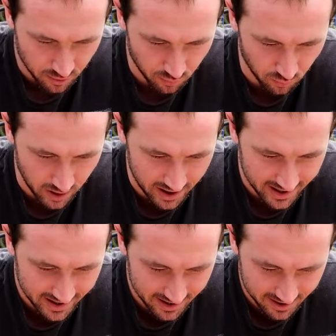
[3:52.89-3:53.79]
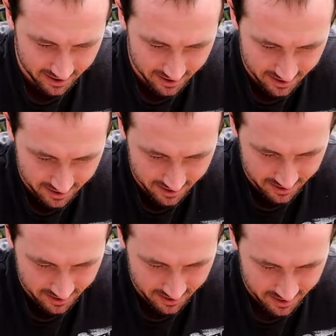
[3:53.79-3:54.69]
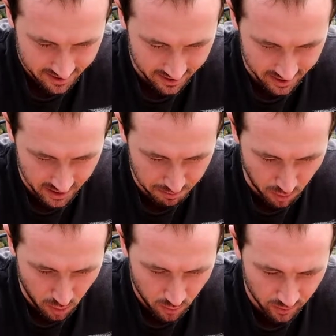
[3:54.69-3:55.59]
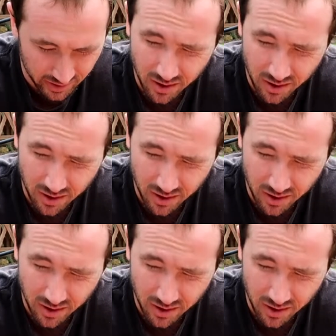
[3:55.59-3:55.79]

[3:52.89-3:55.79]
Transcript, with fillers: Ride the pony.